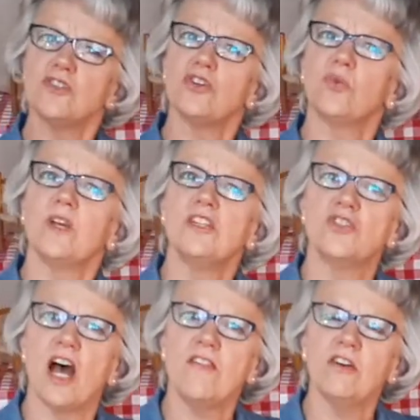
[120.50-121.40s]
to each
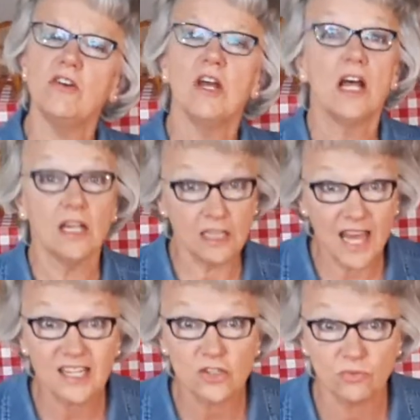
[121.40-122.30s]
other,
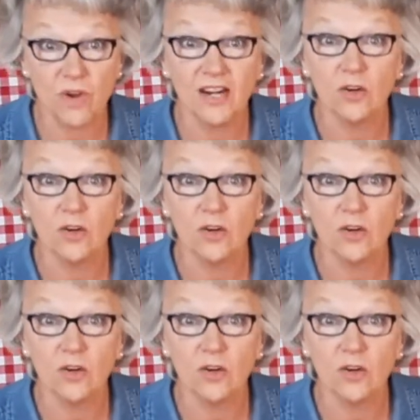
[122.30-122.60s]
"Let's run